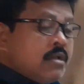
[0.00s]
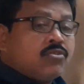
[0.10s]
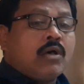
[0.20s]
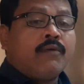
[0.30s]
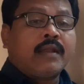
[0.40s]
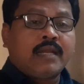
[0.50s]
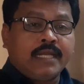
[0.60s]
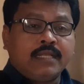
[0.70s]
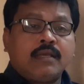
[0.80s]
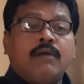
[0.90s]
So our
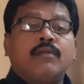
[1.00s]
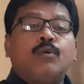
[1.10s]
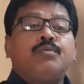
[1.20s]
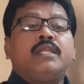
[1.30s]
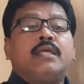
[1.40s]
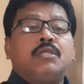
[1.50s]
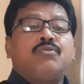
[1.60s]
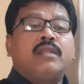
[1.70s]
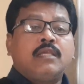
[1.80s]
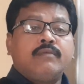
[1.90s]
rating, our opinion.
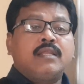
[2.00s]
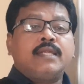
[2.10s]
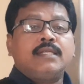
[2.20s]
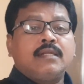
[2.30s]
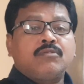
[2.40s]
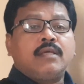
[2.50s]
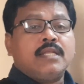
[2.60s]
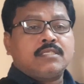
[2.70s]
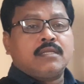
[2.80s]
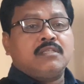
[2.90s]
You are giving rating to the
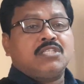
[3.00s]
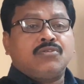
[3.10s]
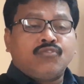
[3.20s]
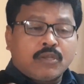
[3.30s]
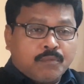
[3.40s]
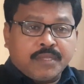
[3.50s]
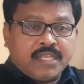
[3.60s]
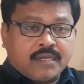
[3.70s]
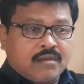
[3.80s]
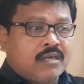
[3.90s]
lesson. This is your
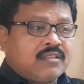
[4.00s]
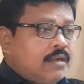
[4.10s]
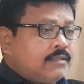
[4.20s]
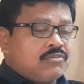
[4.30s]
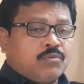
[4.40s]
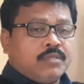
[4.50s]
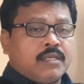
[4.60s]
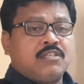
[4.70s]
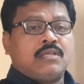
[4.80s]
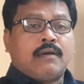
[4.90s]
opinion, not the author's
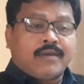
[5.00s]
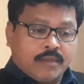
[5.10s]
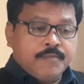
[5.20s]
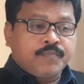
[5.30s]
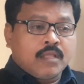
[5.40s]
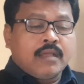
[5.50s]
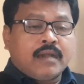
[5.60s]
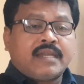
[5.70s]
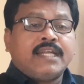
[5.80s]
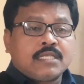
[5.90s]
opinion. This is our
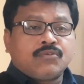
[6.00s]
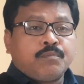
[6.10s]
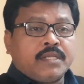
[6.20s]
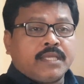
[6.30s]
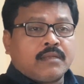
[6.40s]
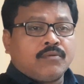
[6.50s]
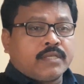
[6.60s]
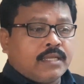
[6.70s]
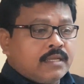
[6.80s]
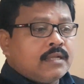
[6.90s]
reader's opinion.
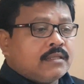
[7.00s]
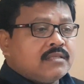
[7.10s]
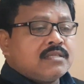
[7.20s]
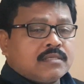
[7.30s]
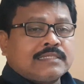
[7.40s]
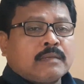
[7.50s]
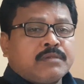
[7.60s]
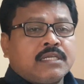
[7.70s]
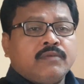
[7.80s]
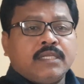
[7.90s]
Okay, this is a
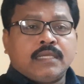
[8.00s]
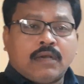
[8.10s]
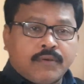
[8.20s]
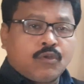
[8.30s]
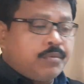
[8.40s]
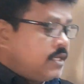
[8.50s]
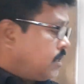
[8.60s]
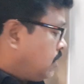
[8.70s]
subjectivity, our opinion.